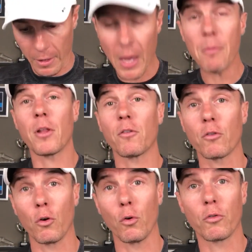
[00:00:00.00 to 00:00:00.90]
come to this
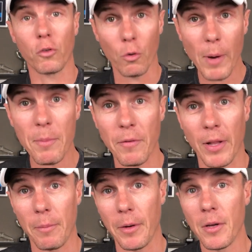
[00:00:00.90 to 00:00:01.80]
school to do web
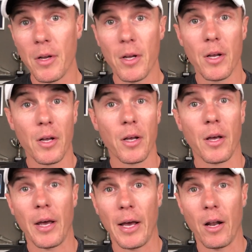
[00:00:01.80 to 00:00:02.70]
development.
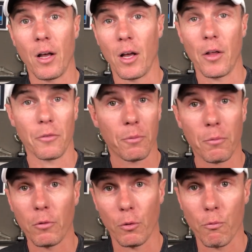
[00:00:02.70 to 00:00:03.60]
And I was
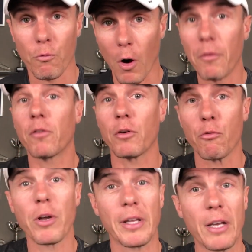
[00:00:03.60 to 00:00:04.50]
sort of obviously
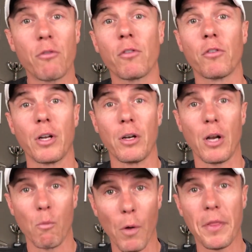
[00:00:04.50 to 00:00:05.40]
really interested
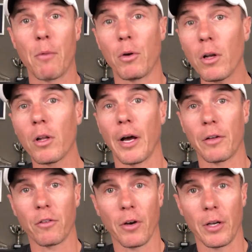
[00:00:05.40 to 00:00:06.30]
in what that would look
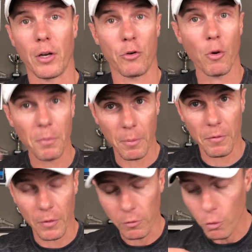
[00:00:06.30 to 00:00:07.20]
like. So I dropped him
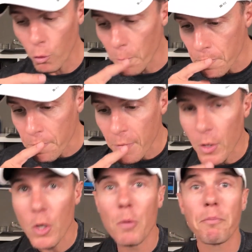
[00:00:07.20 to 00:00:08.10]
off at the school,
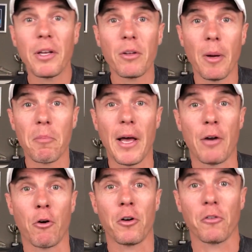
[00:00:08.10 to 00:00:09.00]
picked him up
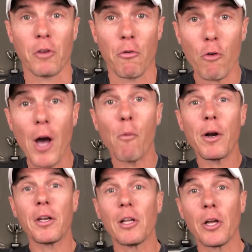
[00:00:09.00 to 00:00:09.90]
later on and it's like, right,
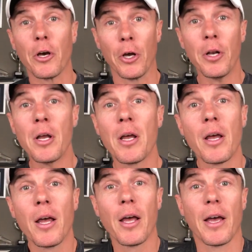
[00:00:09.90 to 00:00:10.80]
what did you learn?
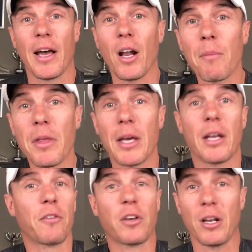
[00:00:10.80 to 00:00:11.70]
And I'm
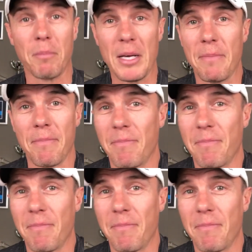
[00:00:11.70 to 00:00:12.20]
thinking it's going to be